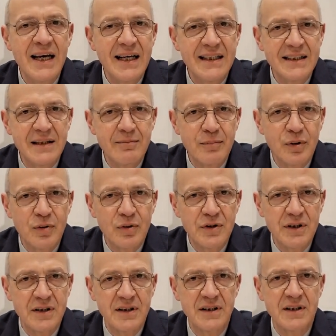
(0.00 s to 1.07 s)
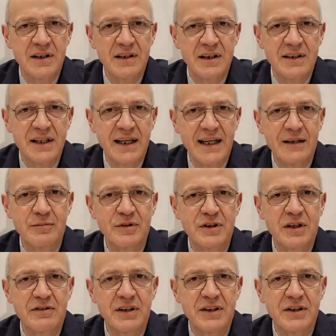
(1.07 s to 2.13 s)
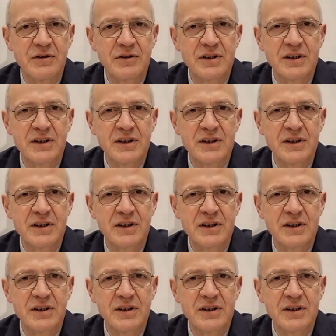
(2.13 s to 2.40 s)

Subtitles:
is important as it helps to reduce